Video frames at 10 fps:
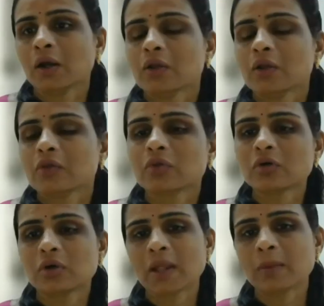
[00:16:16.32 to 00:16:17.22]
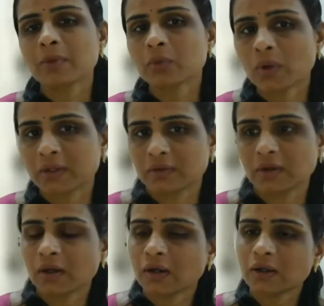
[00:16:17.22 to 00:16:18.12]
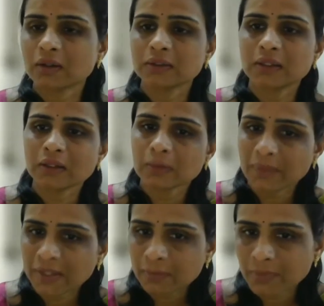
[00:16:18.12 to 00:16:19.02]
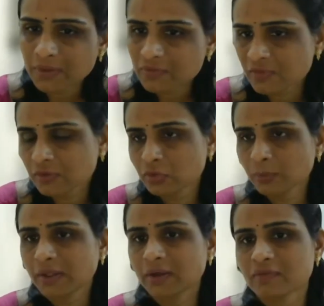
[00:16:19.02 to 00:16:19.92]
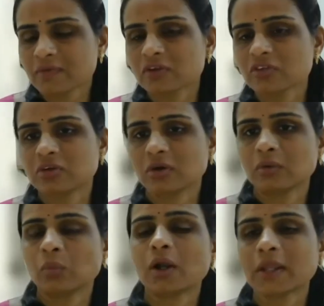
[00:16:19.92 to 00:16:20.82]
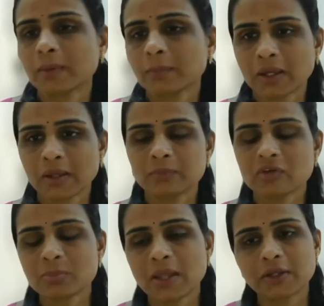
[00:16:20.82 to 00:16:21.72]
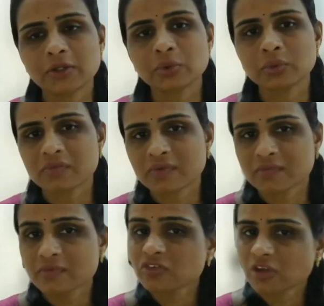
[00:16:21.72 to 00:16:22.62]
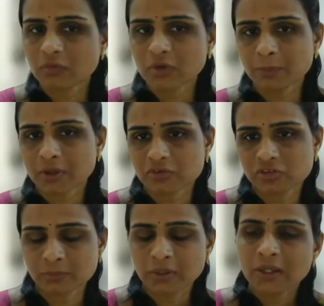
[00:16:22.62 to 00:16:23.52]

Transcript: So number one, the main medicine to be discussed, what I'm just planning to discuss is Chyawanprash.